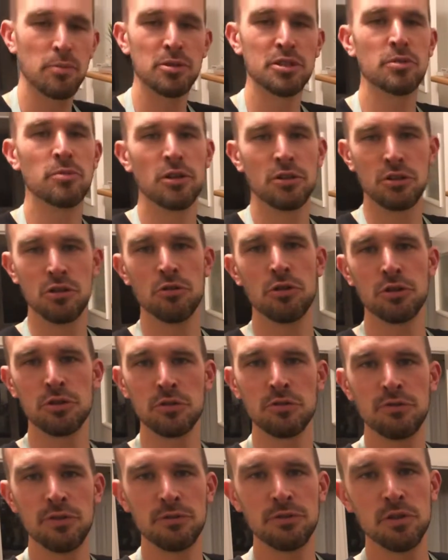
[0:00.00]
is about
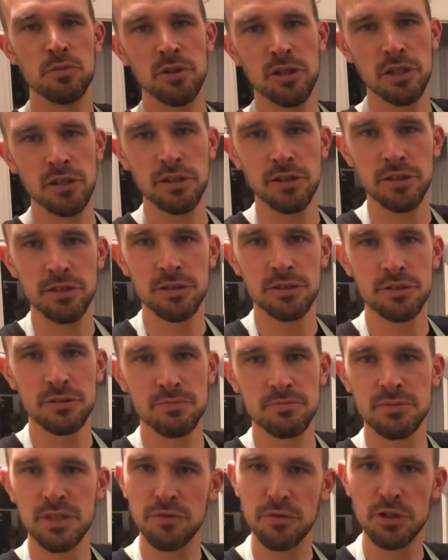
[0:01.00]
250 milliliters,
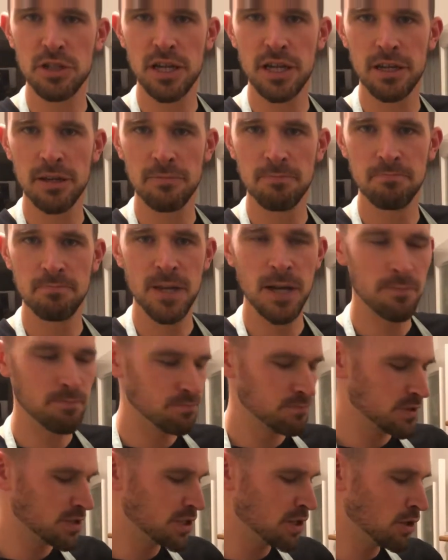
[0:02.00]
give or take. Nice.
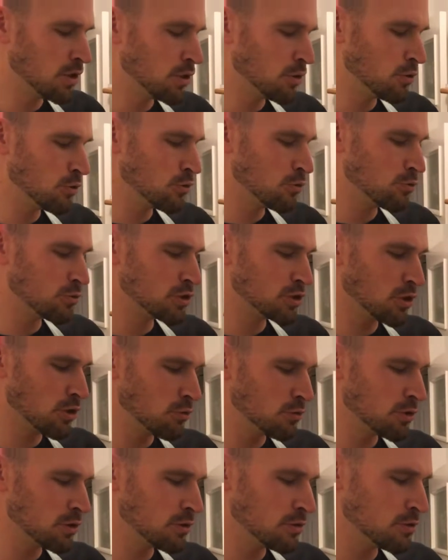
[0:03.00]
Yep. So
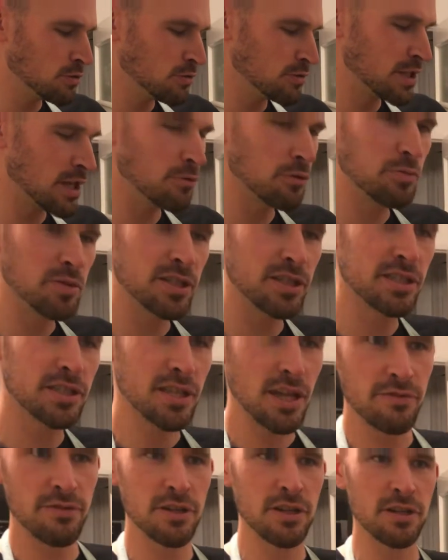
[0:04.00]
total, that would be
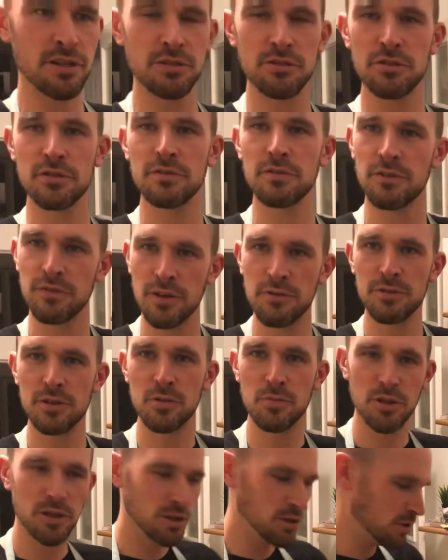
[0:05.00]
750
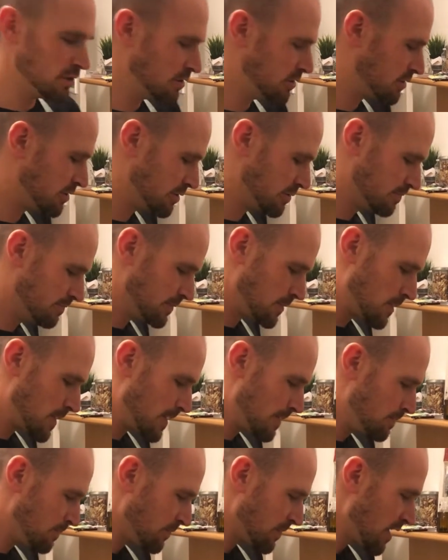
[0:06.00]
milliliters. Okay?